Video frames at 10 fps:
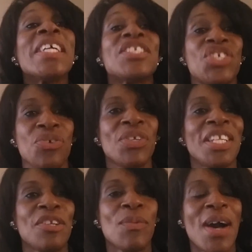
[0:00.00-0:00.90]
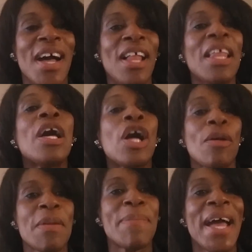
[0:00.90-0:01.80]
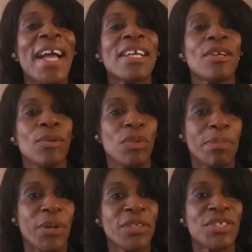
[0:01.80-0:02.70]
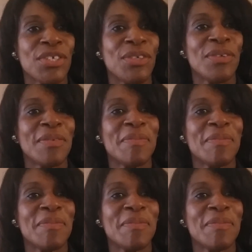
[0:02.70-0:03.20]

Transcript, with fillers: See you in a little while. I'll be back with part two.